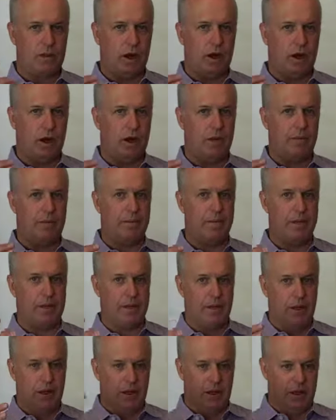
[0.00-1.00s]
um,
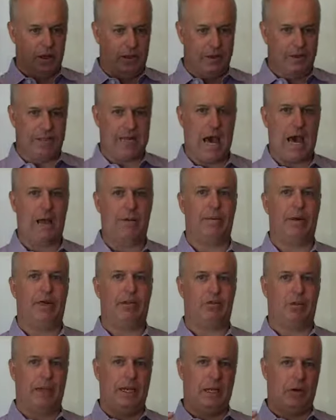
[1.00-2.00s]

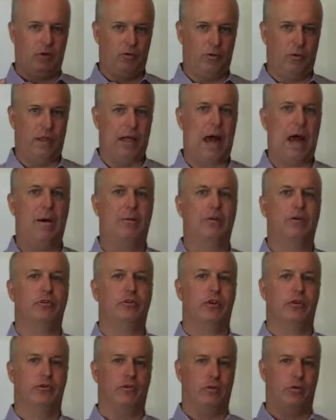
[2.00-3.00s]
database. We need a reliable
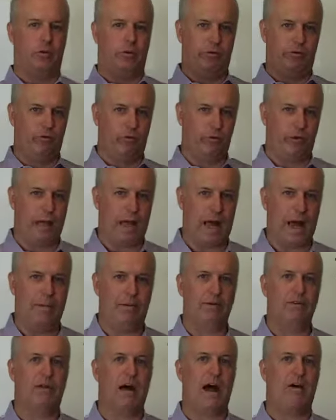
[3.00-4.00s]
server,
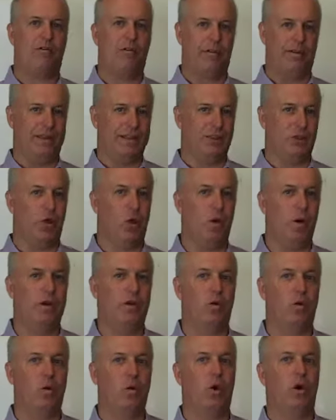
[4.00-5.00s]
reliable software that's
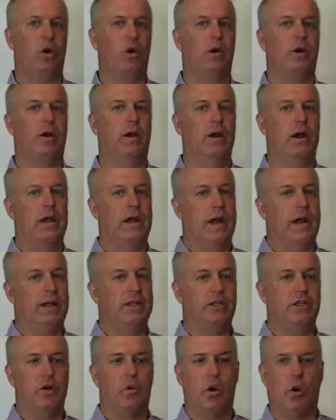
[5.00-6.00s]
going to work.
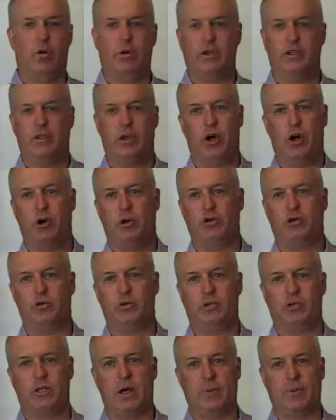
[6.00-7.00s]
And so what we chose
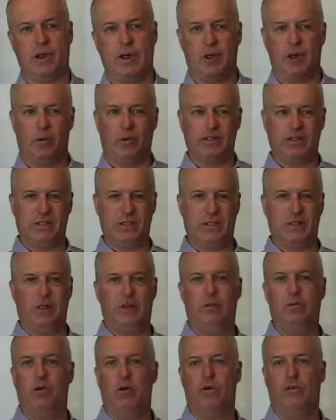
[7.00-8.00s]
was something that was a
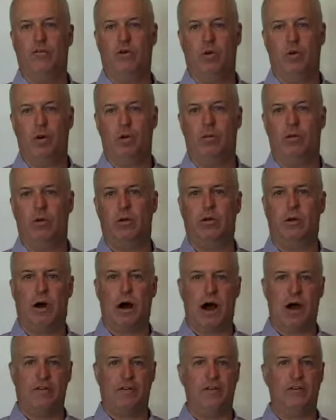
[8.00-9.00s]
little more affordable
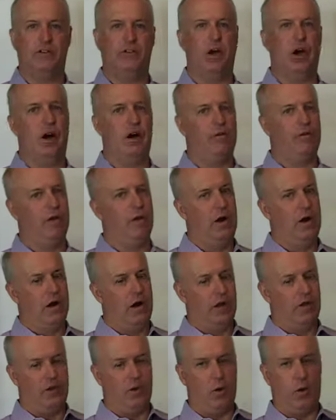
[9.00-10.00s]
off the shelf
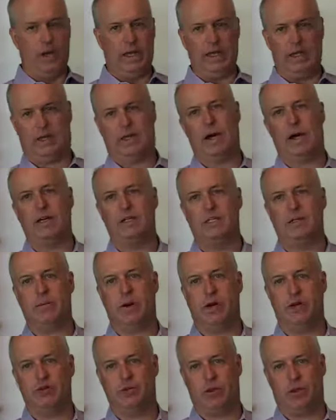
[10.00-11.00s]
that we could
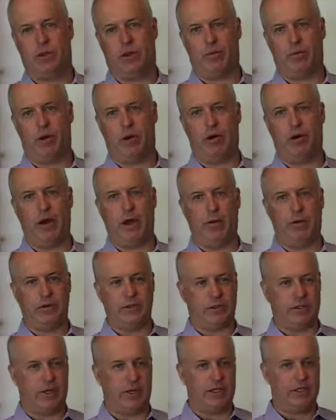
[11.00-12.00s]
customize with our
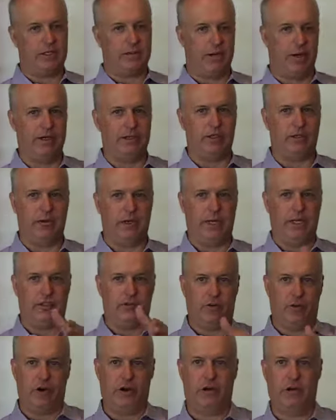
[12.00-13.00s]
programmers and customize to
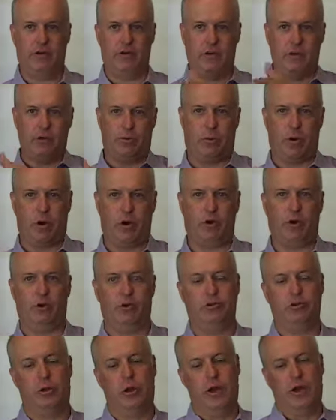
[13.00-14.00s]
each of our individual
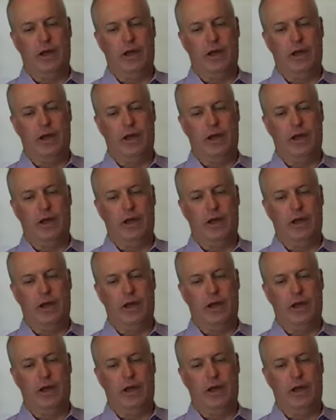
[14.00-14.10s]
partners